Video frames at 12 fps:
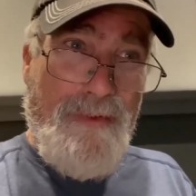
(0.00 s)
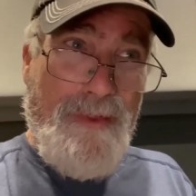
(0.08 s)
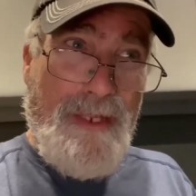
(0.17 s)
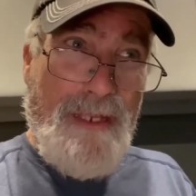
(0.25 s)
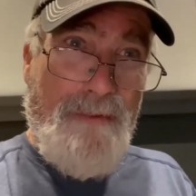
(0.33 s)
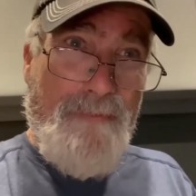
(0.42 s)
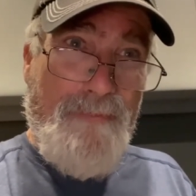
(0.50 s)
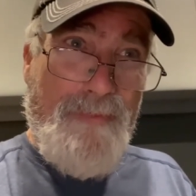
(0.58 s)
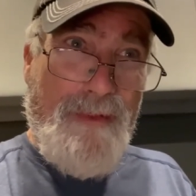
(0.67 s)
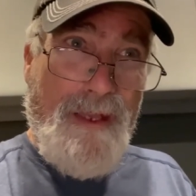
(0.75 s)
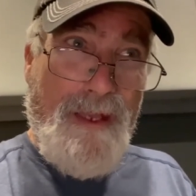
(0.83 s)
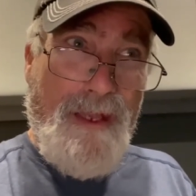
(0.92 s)
that
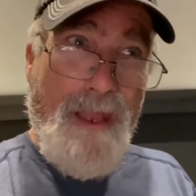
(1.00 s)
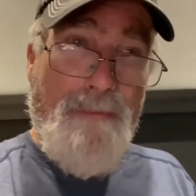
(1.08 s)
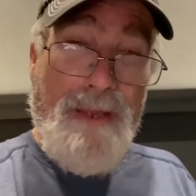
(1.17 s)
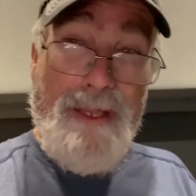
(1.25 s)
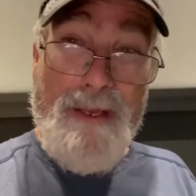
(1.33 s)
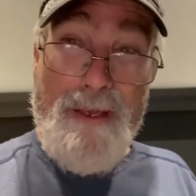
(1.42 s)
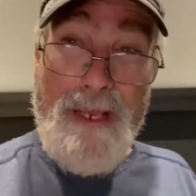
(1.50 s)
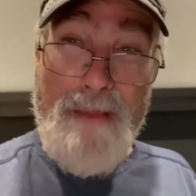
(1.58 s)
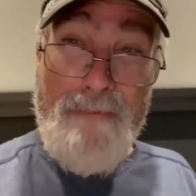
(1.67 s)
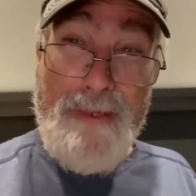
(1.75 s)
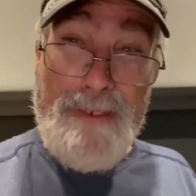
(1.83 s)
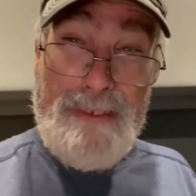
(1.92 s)
I may not have any